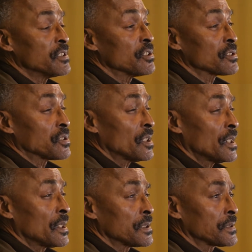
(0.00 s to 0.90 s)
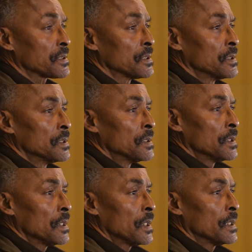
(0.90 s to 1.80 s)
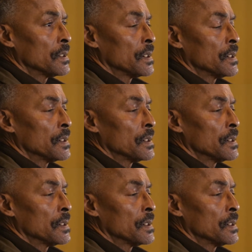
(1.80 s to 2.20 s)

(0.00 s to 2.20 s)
took a chance, and